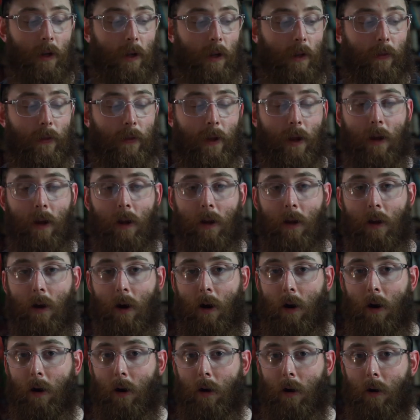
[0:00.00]
they
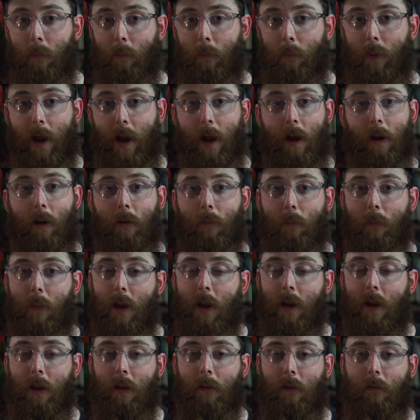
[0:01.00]
are back
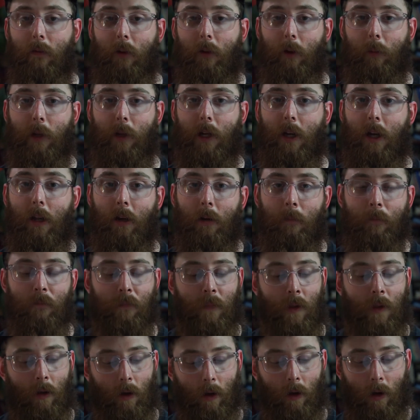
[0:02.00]
making film
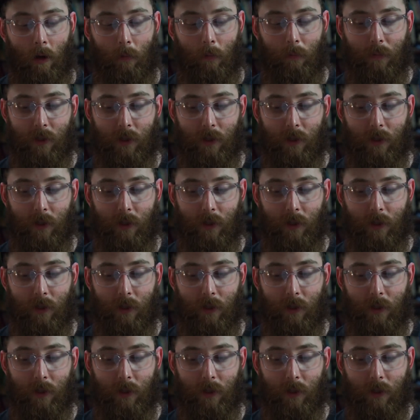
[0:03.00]
again.